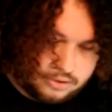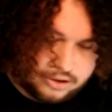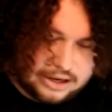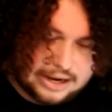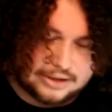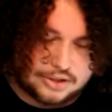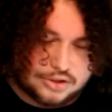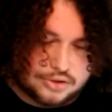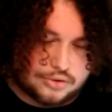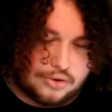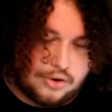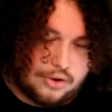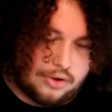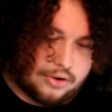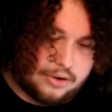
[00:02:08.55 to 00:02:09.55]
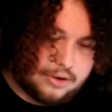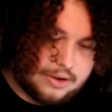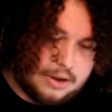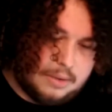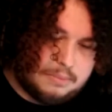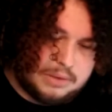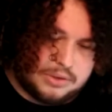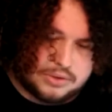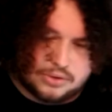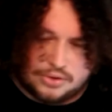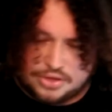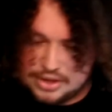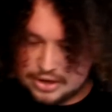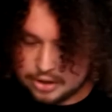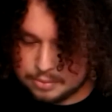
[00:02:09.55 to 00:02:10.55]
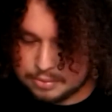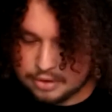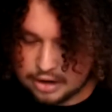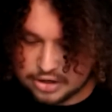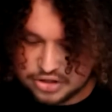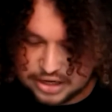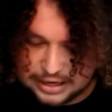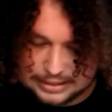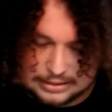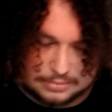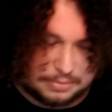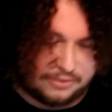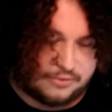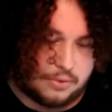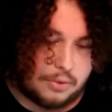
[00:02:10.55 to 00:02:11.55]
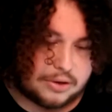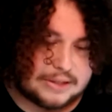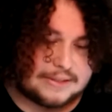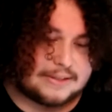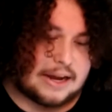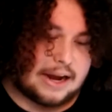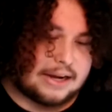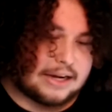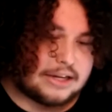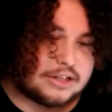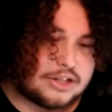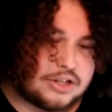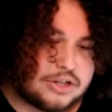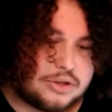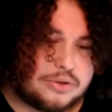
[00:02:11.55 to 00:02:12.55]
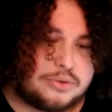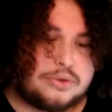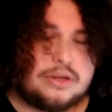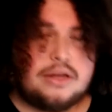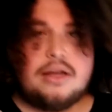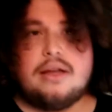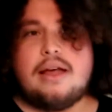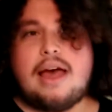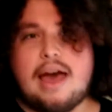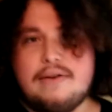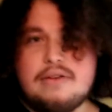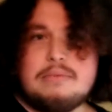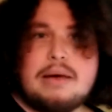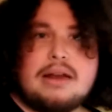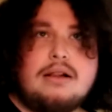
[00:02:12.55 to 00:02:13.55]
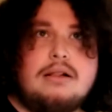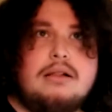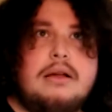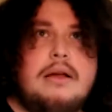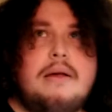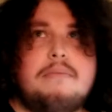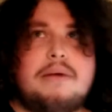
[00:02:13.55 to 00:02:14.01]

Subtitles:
orchestral musical theater project before deciding to do heavy metal.